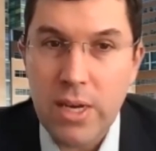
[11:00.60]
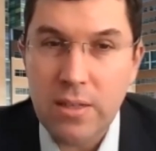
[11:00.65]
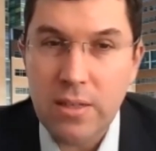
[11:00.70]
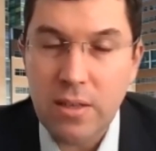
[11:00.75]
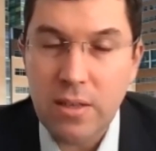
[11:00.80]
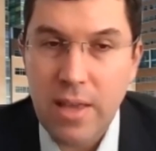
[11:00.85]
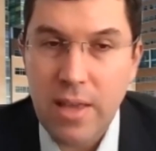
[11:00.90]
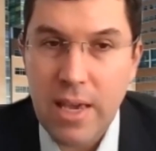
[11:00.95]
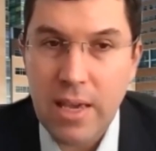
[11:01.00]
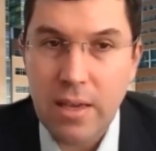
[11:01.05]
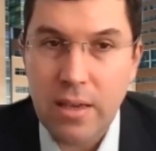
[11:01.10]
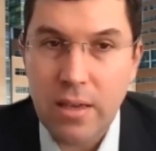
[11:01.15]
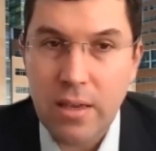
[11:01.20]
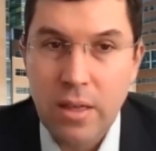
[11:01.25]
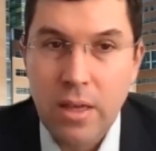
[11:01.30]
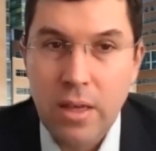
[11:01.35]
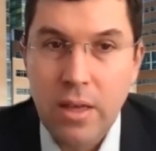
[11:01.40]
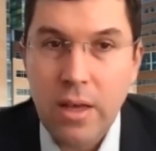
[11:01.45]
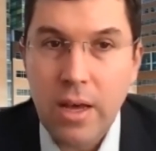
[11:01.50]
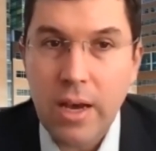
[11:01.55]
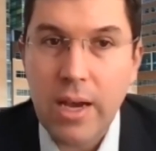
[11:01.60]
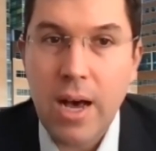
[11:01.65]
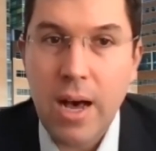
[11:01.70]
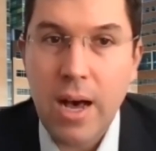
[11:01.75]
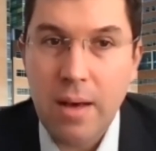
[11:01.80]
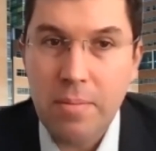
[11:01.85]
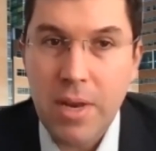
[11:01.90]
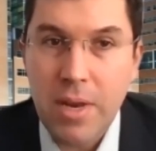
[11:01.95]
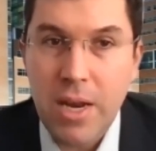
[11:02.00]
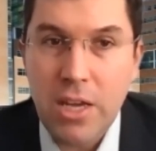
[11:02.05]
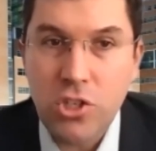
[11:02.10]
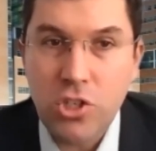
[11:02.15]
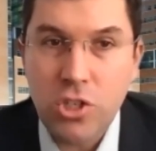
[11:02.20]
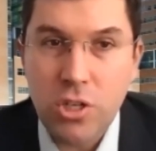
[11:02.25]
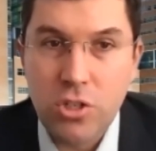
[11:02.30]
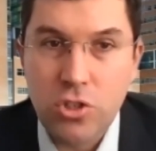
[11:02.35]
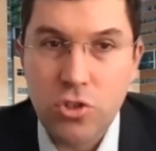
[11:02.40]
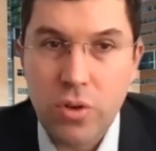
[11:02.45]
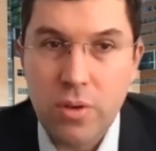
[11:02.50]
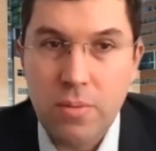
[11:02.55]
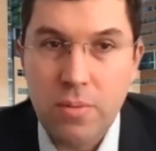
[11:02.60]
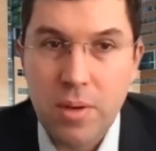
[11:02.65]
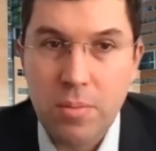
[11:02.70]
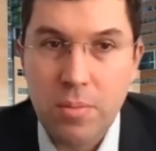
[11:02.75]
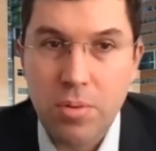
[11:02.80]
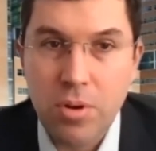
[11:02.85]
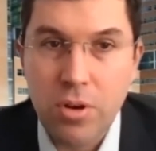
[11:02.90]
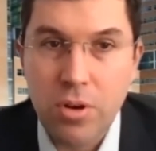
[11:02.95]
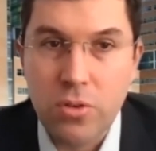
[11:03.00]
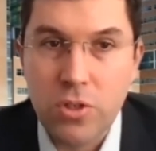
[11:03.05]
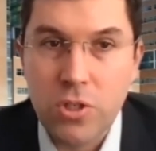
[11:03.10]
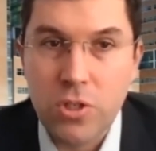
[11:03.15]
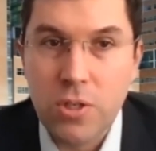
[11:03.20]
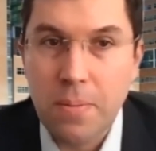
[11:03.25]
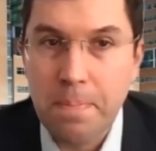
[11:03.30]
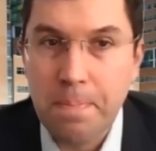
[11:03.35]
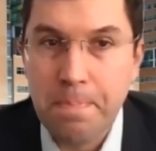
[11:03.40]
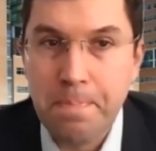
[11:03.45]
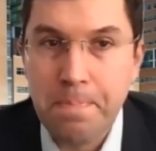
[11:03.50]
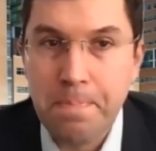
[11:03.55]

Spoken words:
need to take a combination treatment approach.